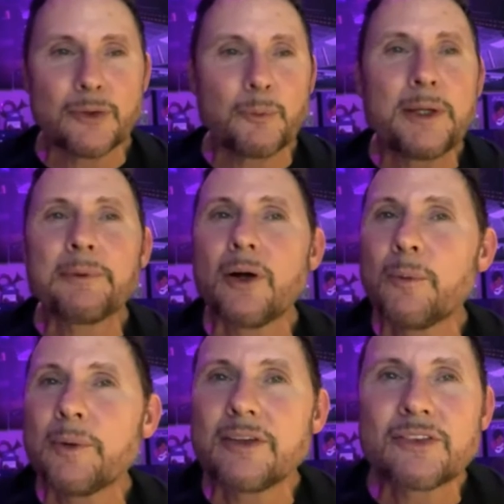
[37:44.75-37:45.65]
So we would
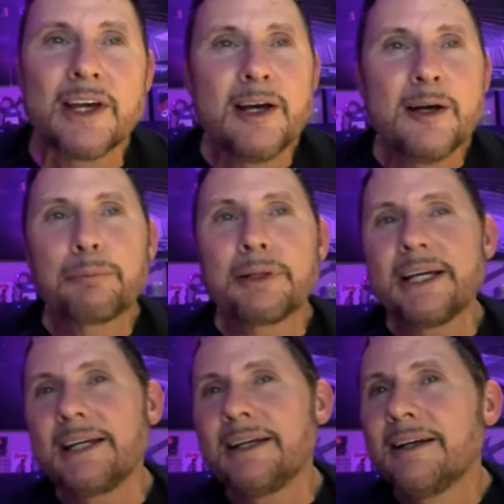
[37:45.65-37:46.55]
always
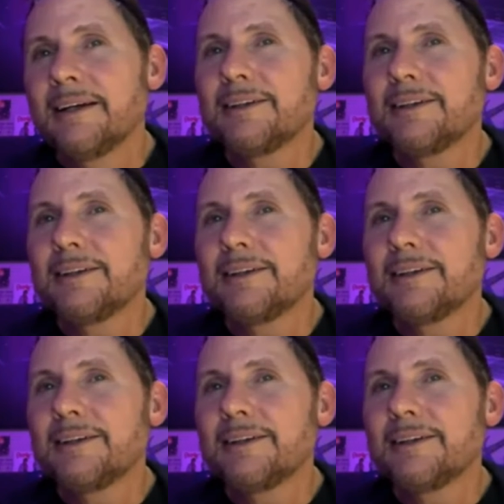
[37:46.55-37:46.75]
play,